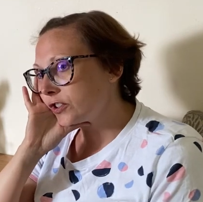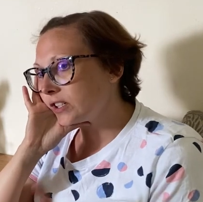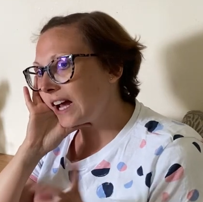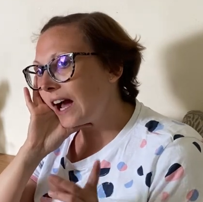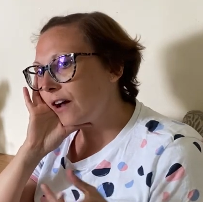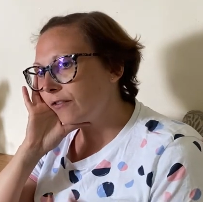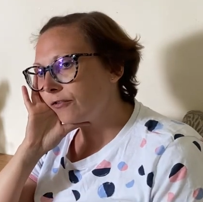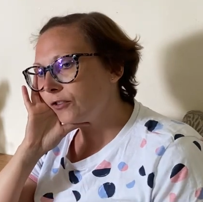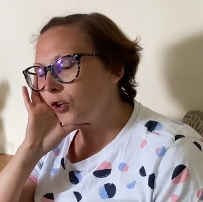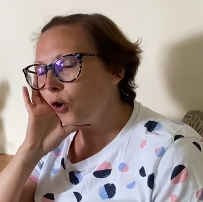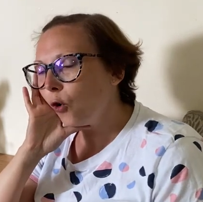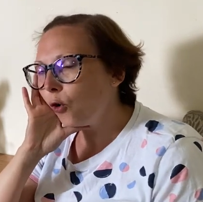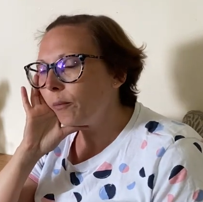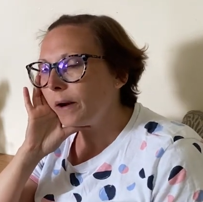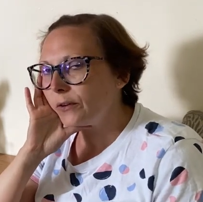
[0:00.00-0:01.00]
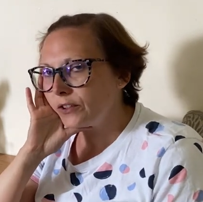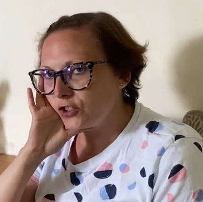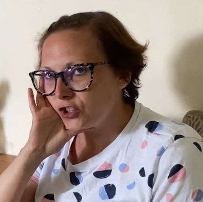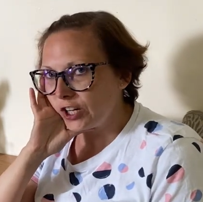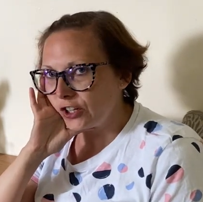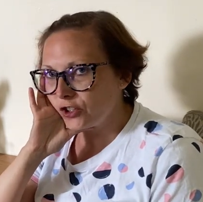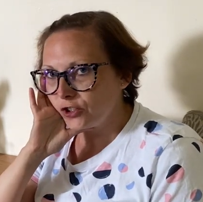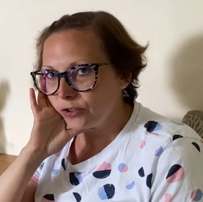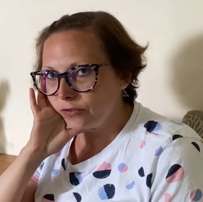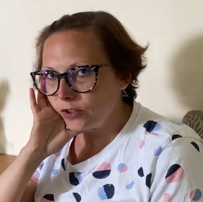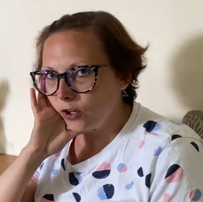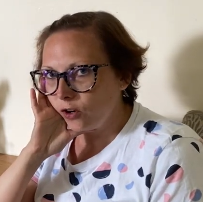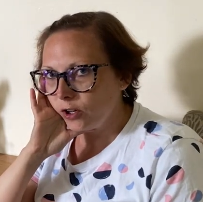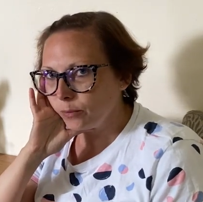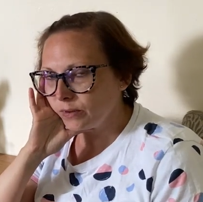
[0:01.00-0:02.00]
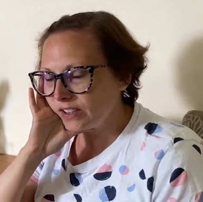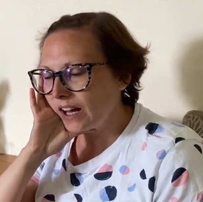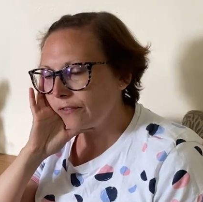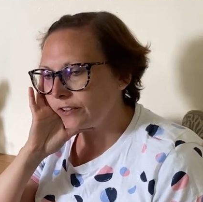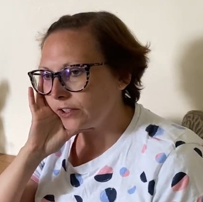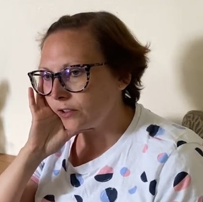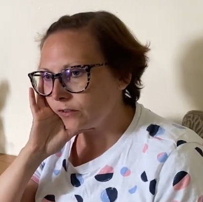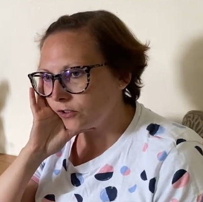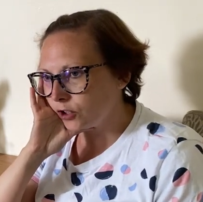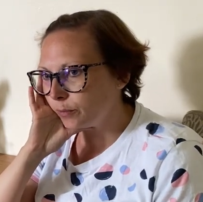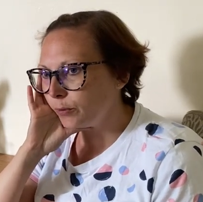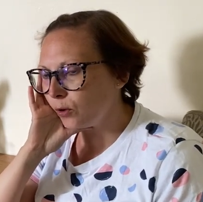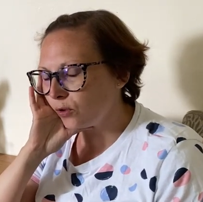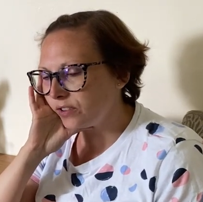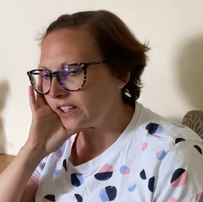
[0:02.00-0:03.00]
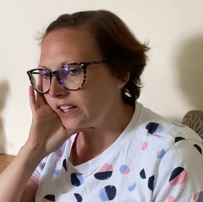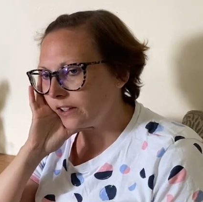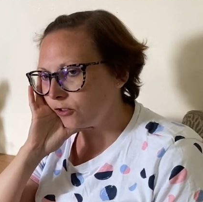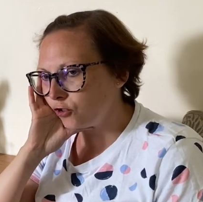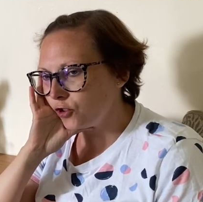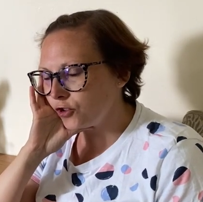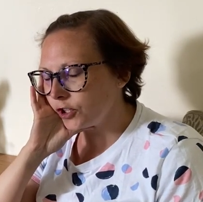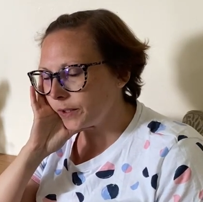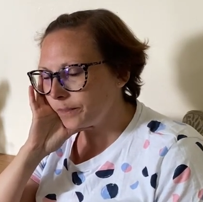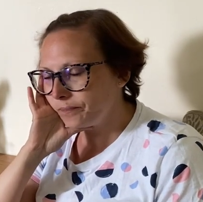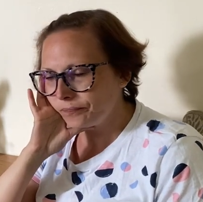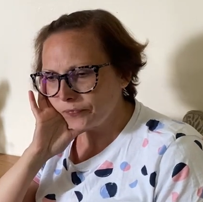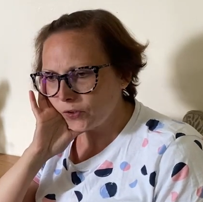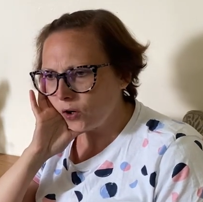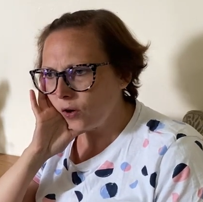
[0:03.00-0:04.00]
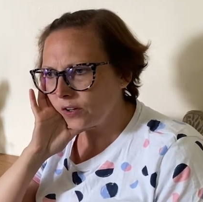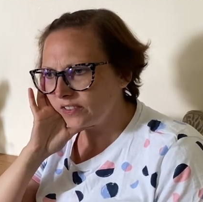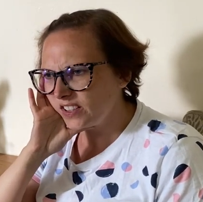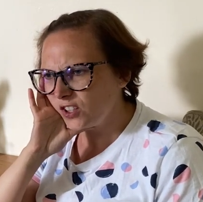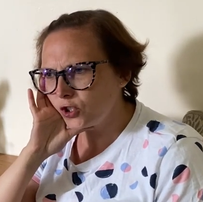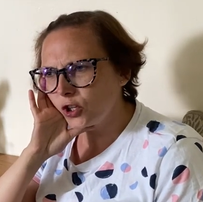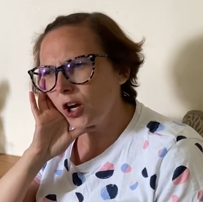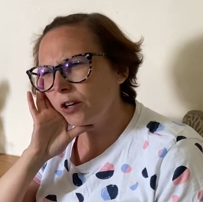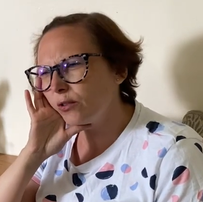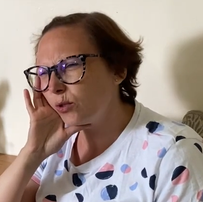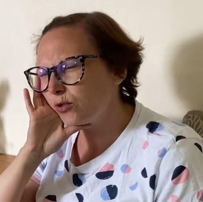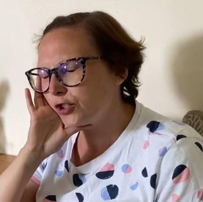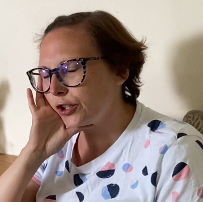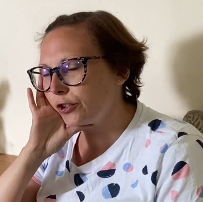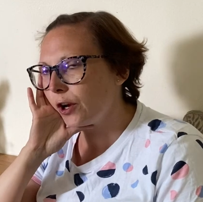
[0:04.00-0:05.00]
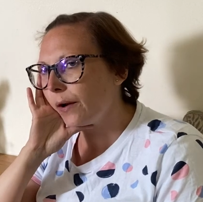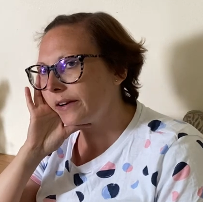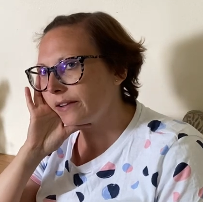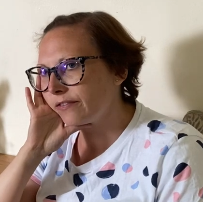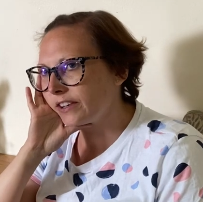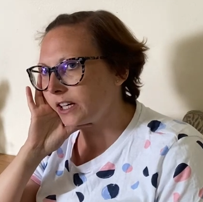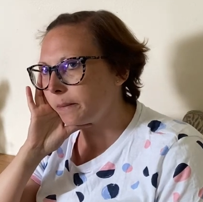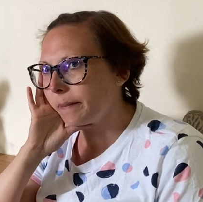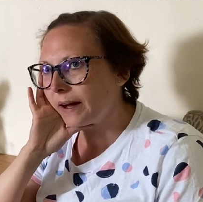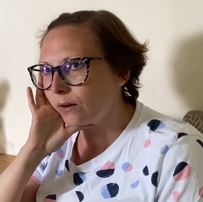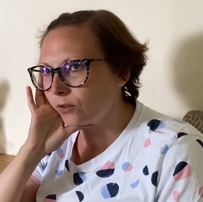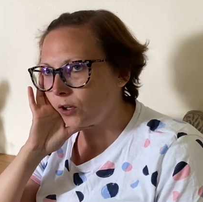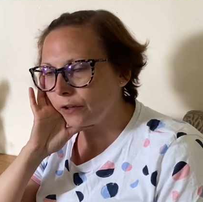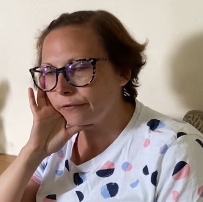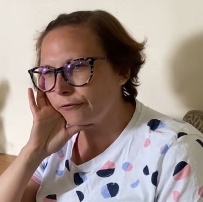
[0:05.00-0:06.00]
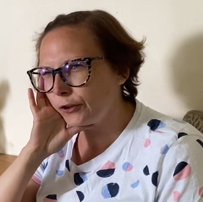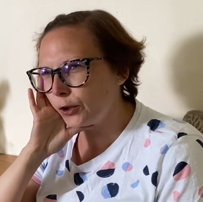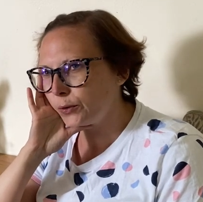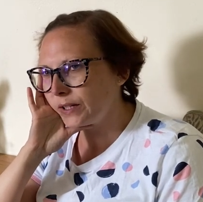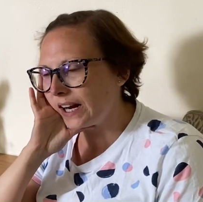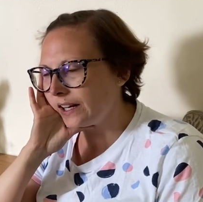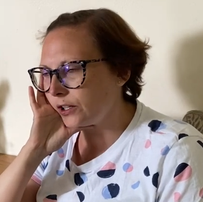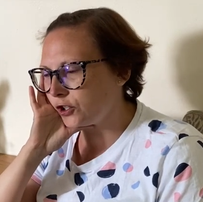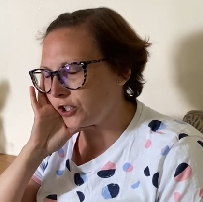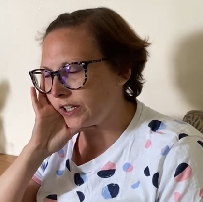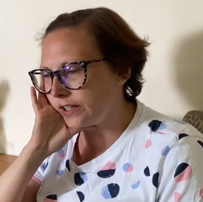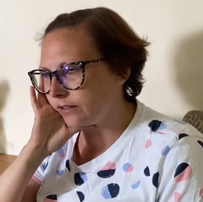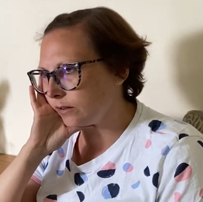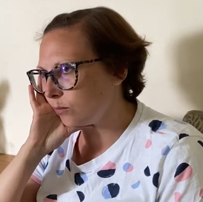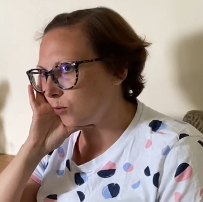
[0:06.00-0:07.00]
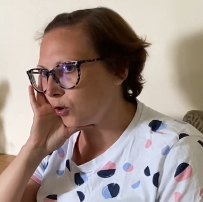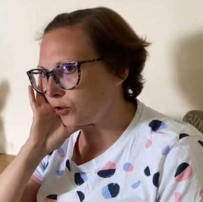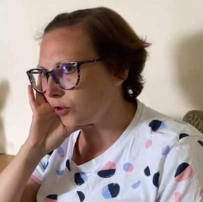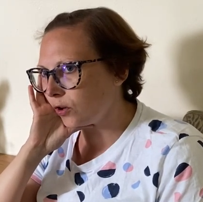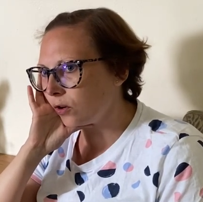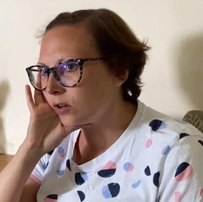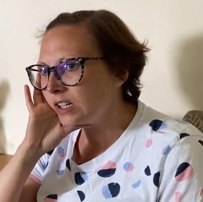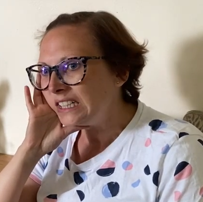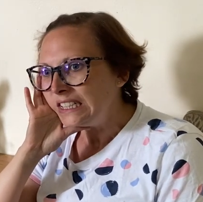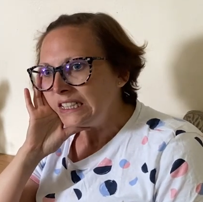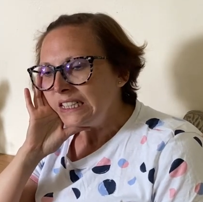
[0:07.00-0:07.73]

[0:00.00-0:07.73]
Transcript: to have the hormone injection that I was having to block the estrogen, I said to her, do you know anything about like food allergies and whatnot?